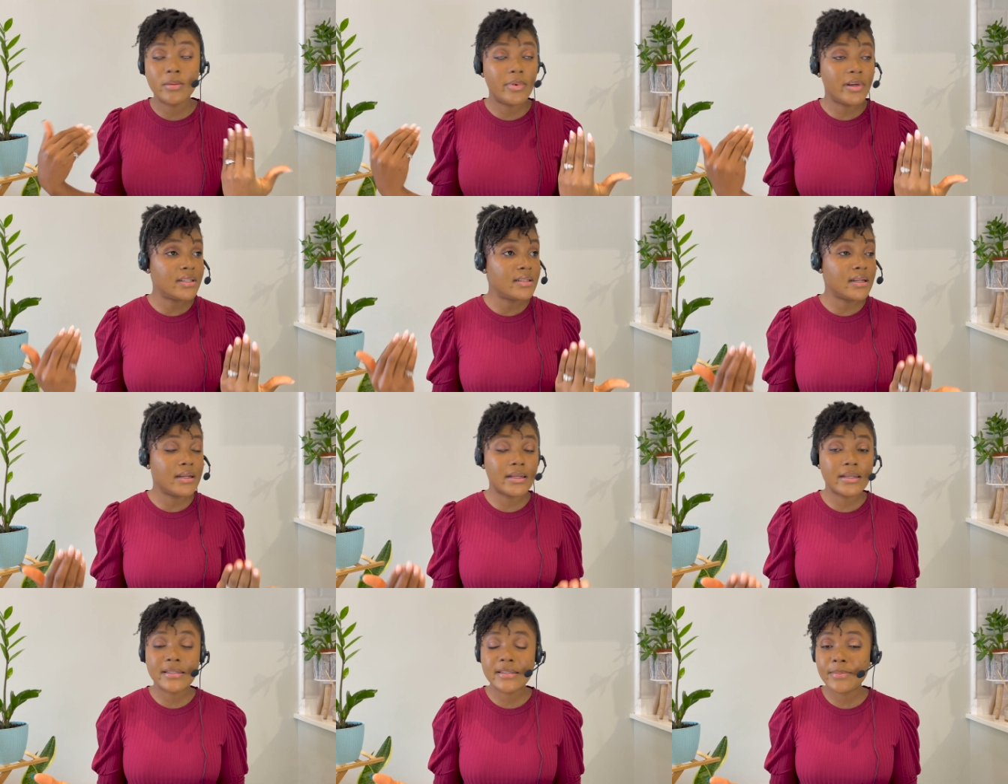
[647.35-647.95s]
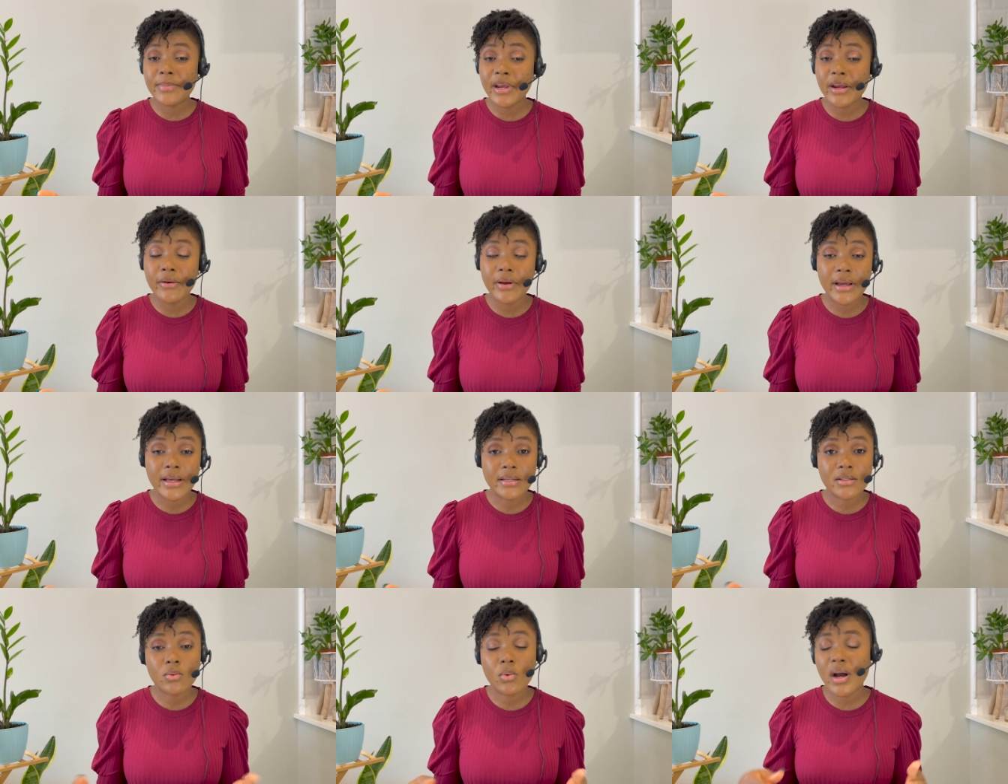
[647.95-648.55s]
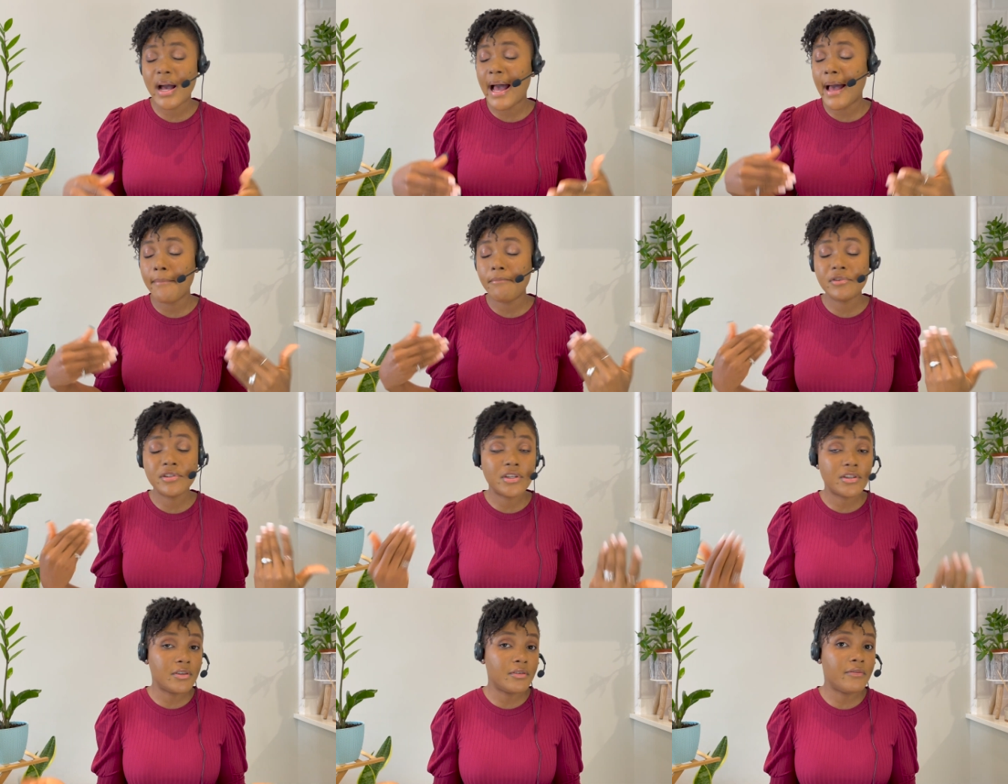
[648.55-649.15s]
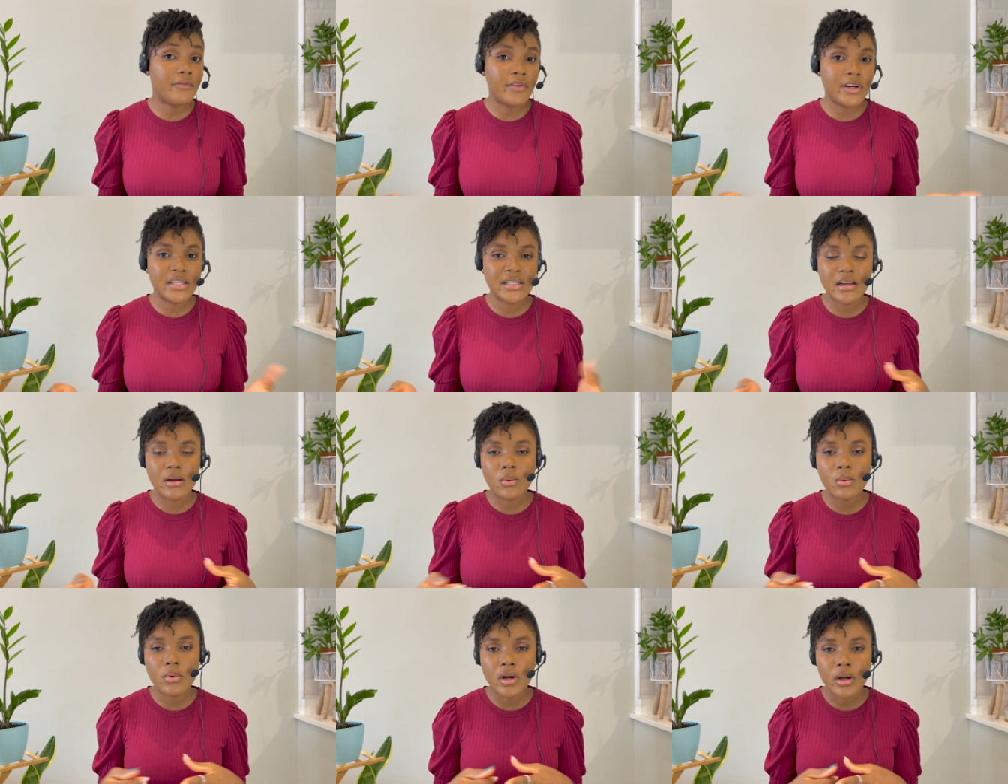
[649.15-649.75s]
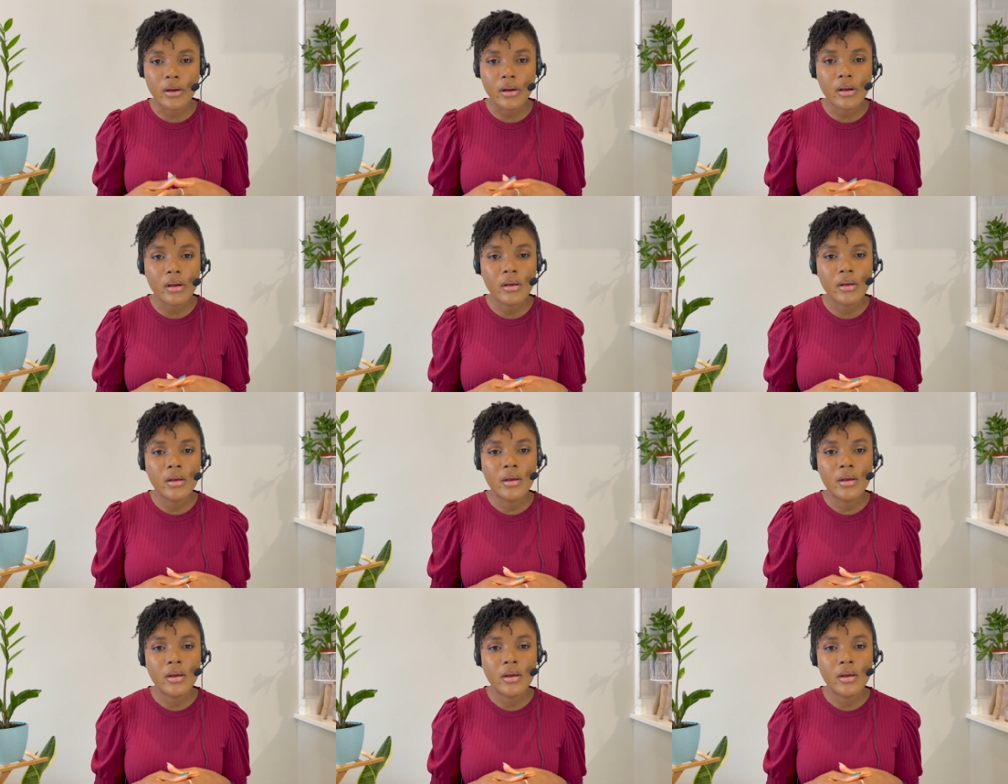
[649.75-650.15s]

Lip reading: personal experience, what happened on your first day at work.